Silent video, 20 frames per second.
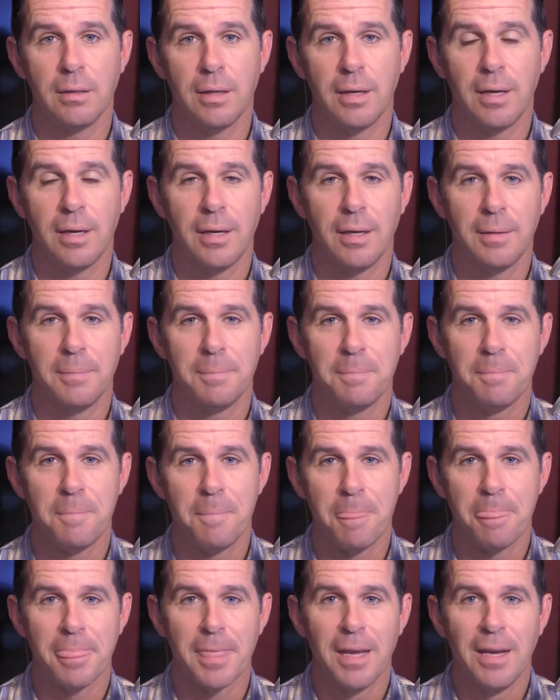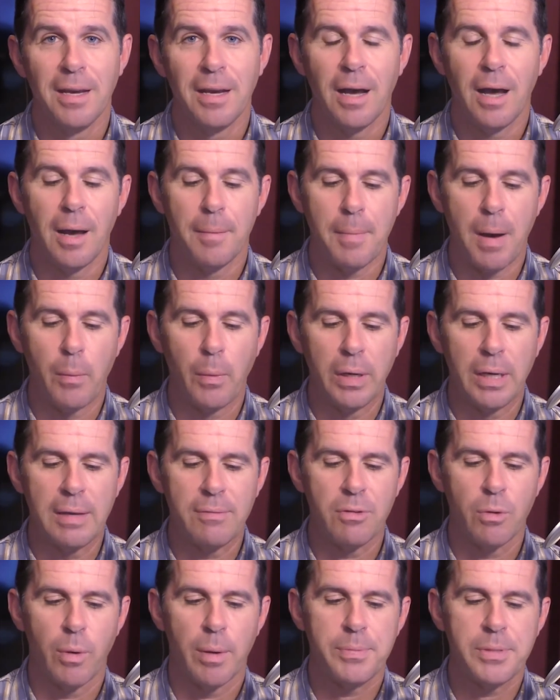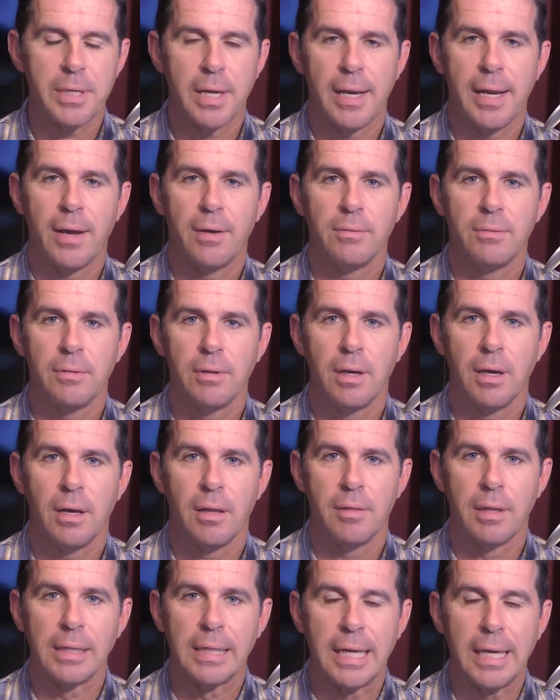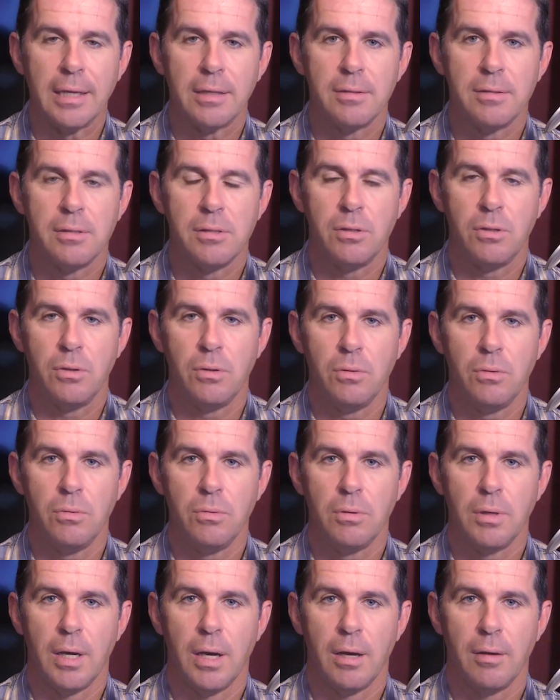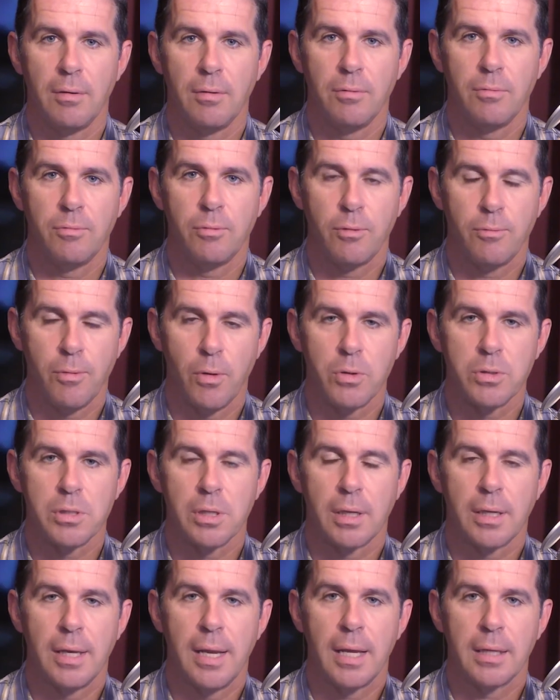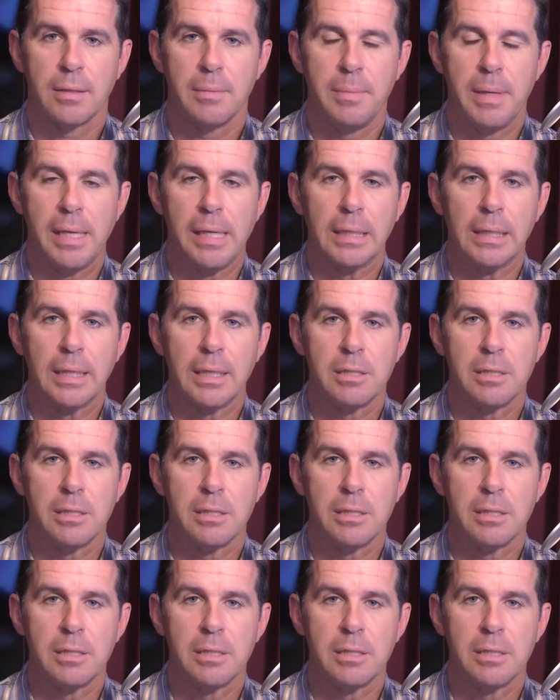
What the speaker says: Hey. I want to give the website out, the link for folks to connect immediately.